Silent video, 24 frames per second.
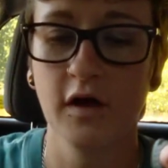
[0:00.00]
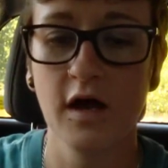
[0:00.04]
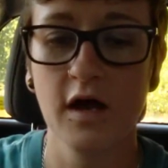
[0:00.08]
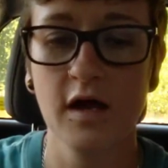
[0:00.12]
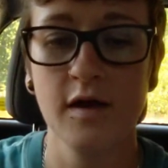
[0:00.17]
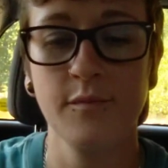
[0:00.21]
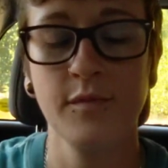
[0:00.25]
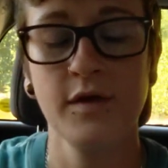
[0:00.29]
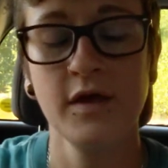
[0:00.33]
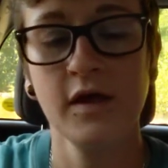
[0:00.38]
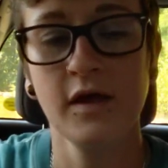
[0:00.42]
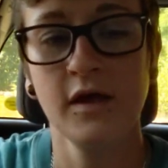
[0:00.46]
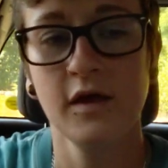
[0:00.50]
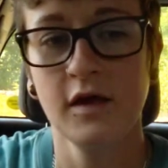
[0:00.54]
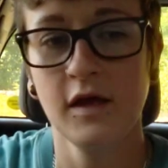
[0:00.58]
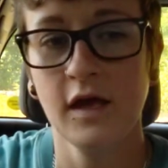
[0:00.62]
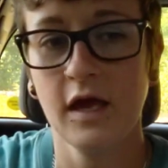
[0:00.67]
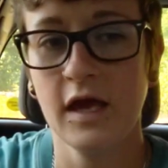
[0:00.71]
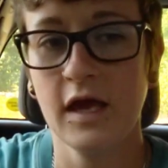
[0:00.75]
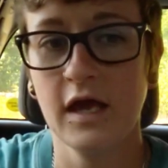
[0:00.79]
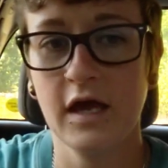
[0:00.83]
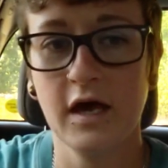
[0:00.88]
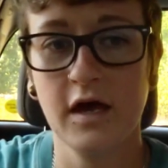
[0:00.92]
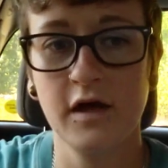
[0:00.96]
time.
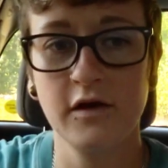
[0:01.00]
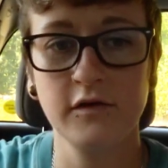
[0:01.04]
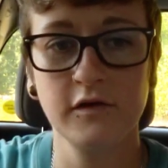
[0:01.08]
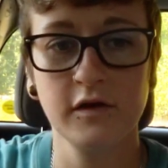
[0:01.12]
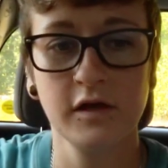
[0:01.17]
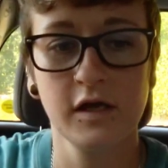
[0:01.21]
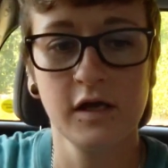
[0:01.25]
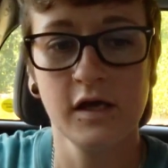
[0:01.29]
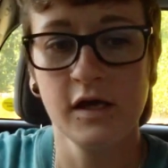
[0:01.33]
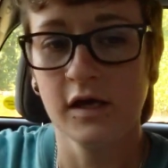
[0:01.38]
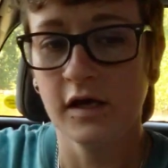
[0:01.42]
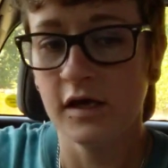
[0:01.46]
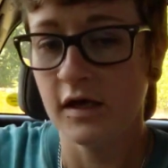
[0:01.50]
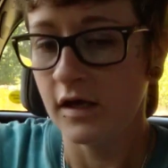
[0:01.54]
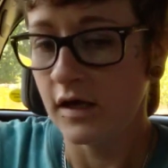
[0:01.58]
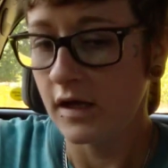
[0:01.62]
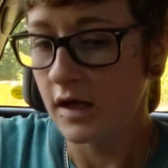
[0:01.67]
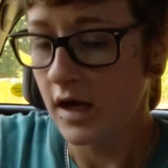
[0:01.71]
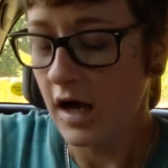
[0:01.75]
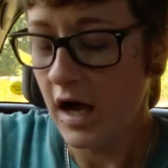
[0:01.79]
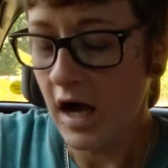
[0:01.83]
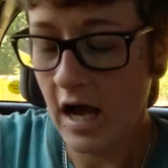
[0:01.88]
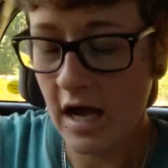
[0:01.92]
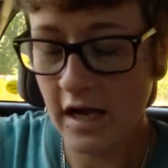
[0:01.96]
And
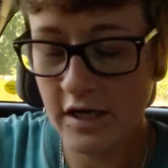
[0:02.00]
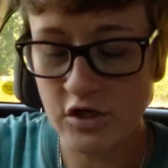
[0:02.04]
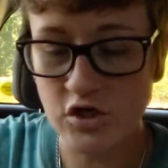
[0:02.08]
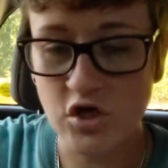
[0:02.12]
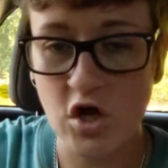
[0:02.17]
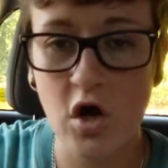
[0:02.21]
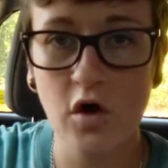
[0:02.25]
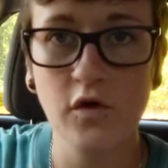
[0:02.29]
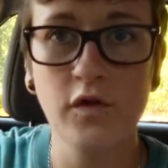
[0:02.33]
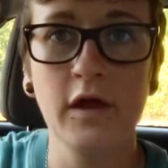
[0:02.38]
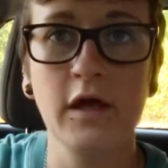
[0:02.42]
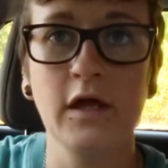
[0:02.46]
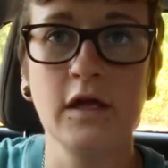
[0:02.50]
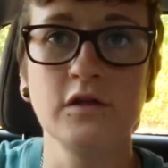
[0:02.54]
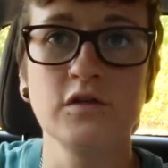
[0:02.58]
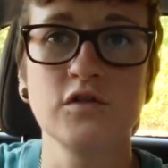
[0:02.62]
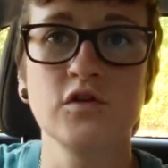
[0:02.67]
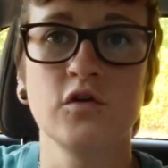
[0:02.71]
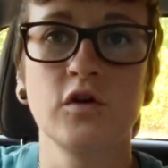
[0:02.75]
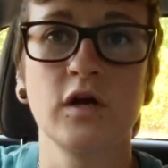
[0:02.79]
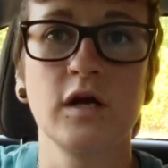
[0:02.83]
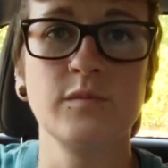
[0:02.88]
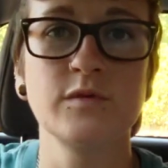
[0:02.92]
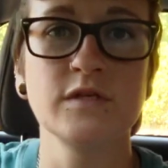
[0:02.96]
I know that
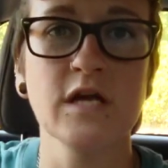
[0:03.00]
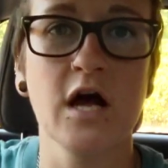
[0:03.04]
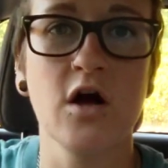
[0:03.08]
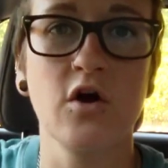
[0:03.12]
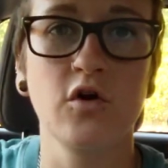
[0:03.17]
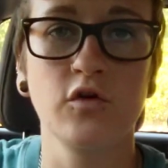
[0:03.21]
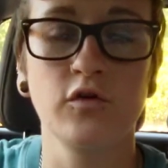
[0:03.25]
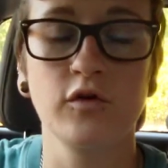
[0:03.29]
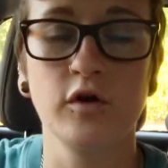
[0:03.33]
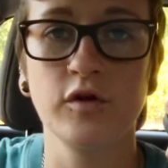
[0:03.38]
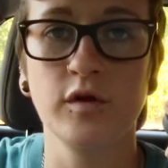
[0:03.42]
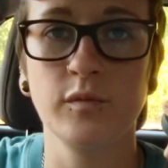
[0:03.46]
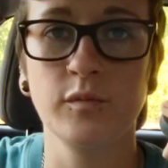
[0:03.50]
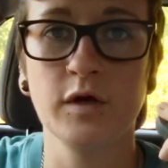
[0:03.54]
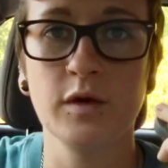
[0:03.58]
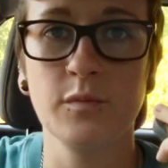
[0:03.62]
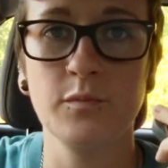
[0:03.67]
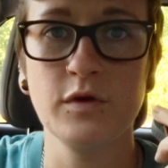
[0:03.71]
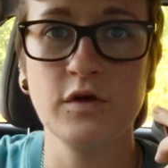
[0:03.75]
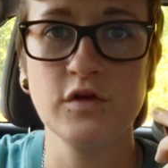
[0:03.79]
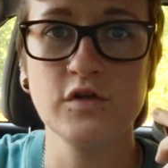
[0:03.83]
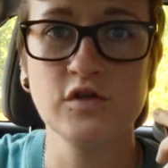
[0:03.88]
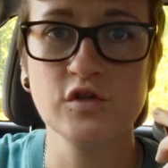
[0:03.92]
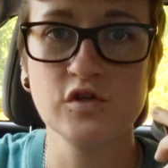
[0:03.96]
Instagram's algorithm
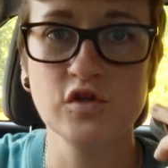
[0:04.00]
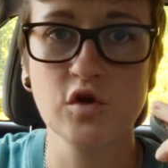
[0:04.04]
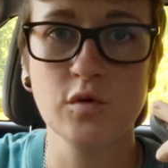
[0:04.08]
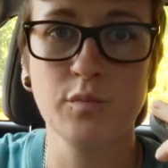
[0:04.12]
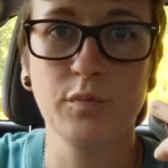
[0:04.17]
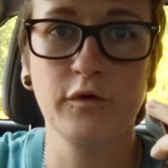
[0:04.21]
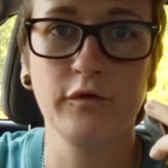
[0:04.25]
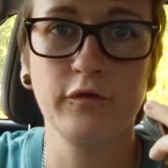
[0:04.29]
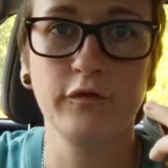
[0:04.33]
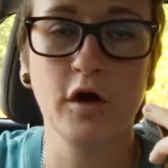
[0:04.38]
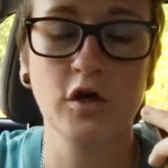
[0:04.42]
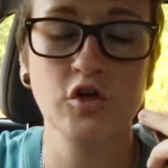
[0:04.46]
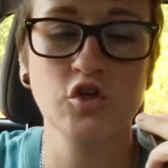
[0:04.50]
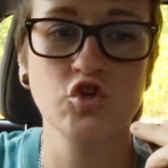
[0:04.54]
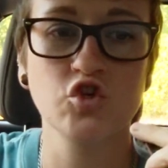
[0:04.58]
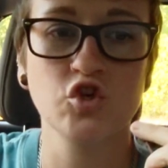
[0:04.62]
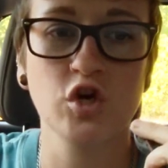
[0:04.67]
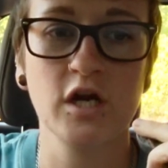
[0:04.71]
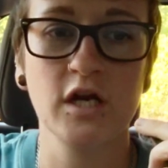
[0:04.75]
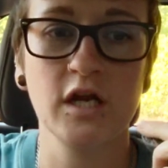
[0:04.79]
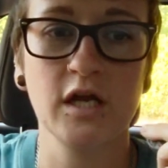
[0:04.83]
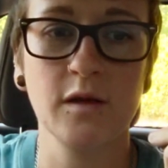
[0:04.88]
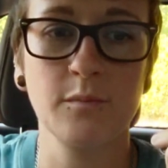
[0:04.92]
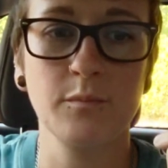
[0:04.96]
can be super
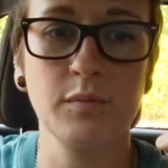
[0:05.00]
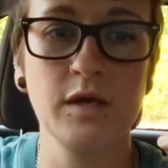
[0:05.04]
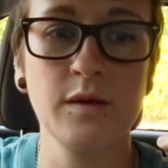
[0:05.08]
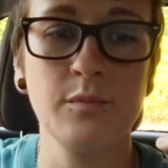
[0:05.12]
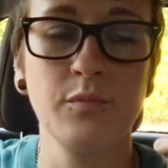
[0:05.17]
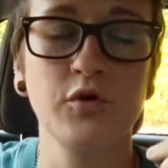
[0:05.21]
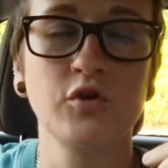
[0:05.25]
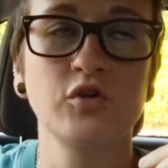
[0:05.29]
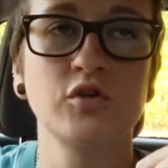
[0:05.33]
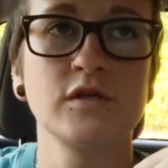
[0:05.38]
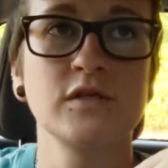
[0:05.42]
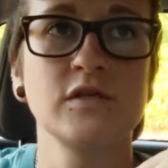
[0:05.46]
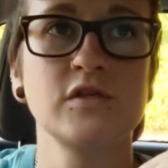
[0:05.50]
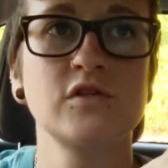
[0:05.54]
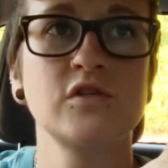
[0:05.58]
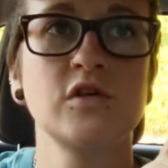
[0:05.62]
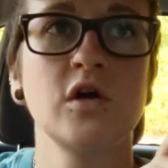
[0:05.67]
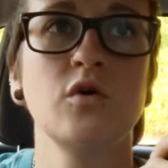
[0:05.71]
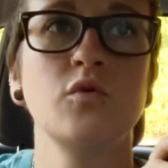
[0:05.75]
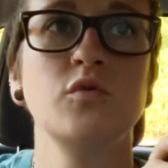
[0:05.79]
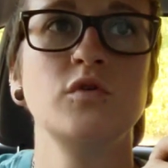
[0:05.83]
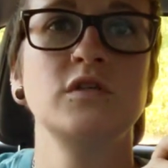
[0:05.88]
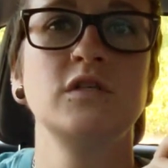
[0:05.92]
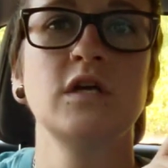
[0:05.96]
frustrating and people are just
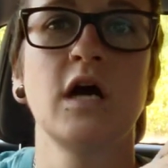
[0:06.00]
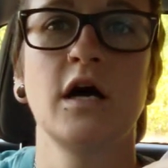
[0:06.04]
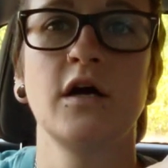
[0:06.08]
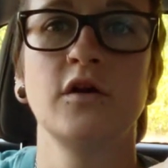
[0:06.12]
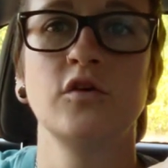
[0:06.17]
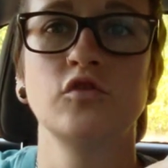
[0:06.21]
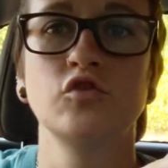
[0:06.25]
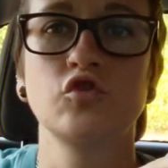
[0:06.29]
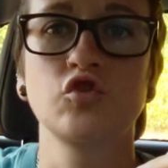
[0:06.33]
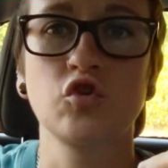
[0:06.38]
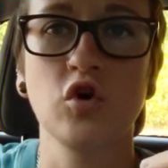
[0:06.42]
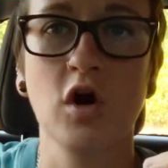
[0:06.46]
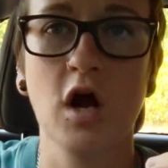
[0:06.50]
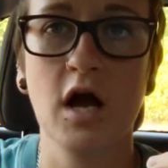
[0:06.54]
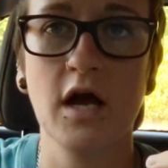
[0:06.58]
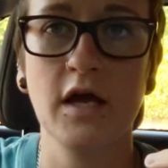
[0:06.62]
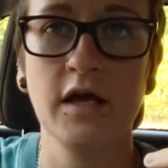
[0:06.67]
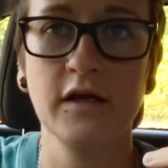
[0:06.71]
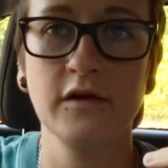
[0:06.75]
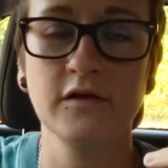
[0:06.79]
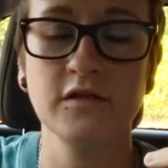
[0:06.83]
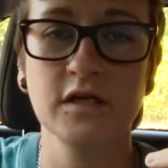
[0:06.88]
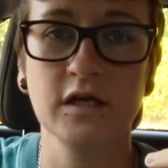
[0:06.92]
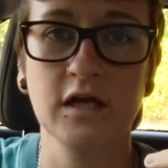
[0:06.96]
so done
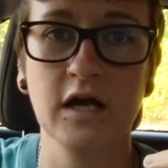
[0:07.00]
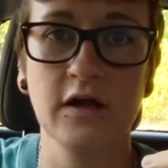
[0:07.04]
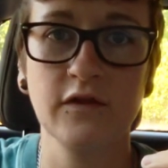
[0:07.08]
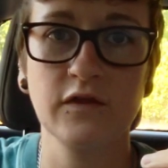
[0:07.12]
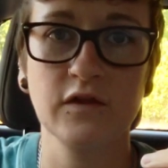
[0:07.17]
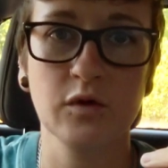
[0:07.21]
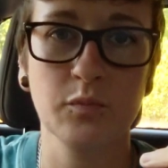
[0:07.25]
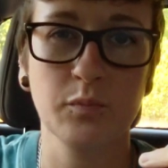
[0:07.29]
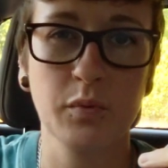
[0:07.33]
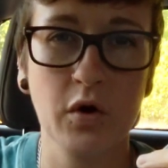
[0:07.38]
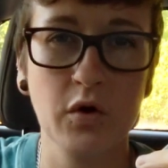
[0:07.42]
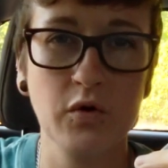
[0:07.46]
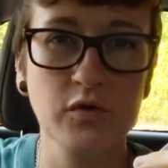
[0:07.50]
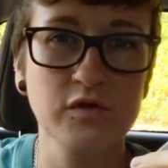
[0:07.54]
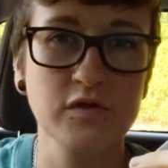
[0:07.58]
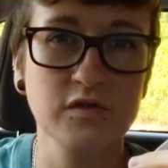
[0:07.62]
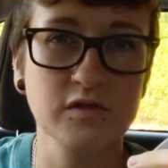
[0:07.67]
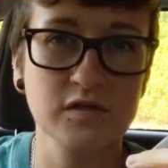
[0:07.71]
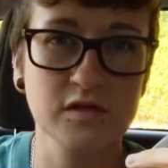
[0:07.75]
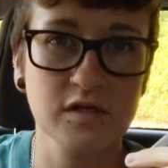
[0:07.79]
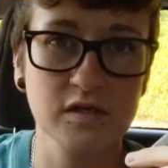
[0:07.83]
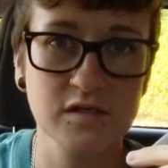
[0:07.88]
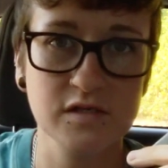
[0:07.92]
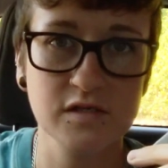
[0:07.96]
trying to get their
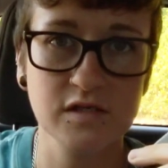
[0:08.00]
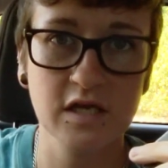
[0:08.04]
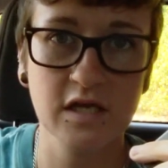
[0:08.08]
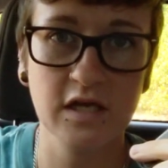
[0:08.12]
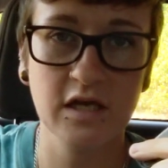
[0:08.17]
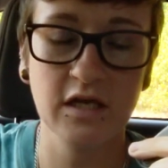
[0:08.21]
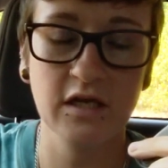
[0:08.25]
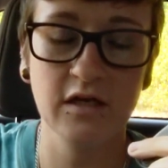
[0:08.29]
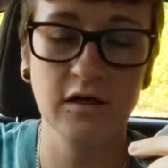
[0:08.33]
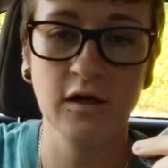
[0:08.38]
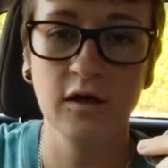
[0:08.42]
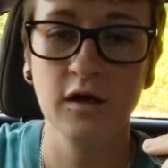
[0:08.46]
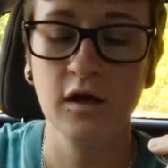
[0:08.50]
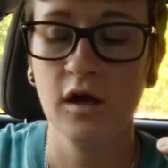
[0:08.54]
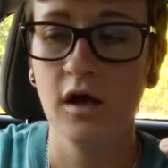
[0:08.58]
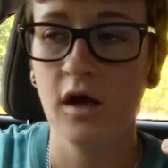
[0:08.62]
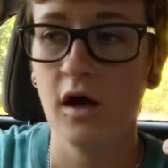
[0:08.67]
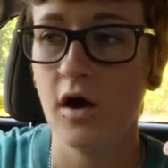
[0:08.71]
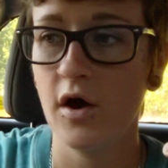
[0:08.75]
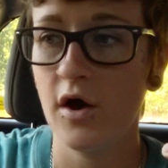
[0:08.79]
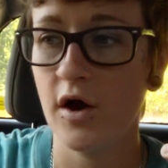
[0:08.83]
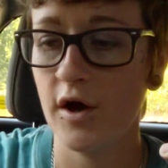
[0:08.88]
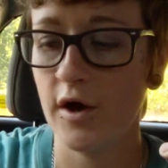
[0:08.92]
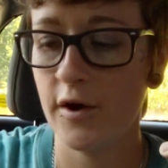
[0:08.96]
posts seen.
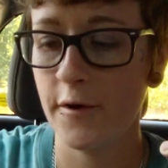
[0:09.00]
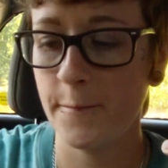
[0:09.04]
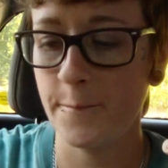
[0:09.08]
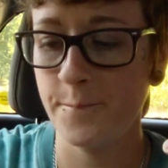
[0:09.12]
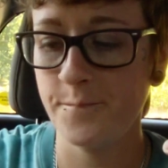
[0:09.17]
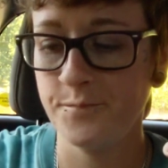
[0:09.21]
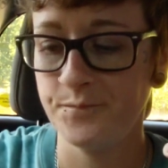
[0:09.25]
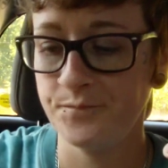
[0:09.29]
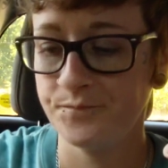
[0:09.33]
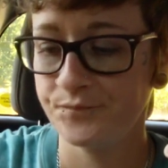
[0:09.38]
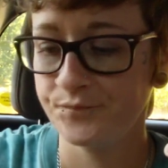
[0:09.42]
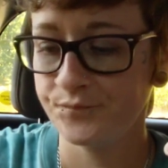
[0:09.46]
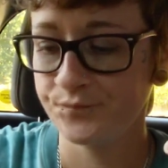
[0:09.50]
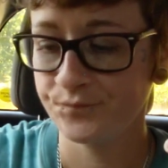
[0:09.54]
Um,